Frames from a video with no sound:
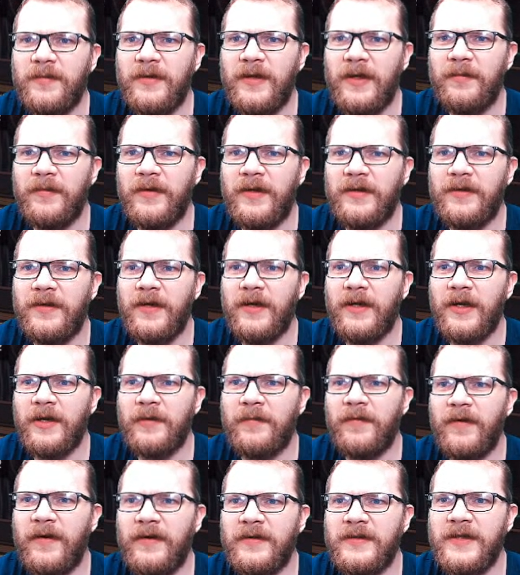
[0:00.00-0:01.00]
but I'm not to
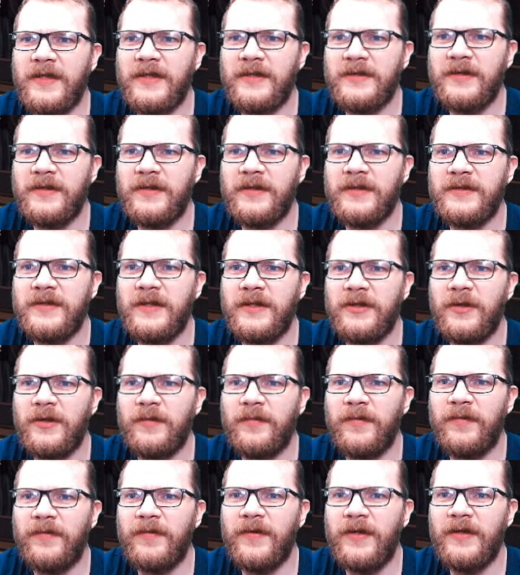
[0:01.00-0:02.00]
up 5 stars unless they're
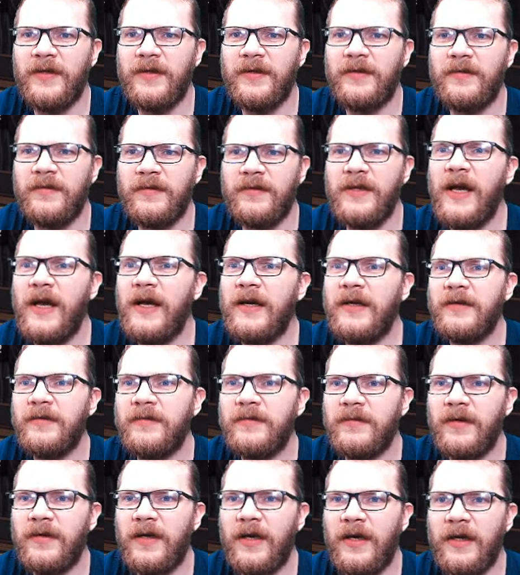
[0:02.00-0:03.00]
top 15. Yeah,
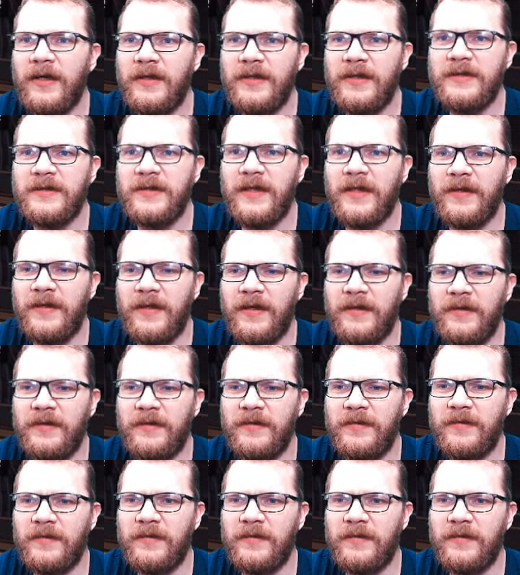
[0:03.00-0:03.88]
I understand that.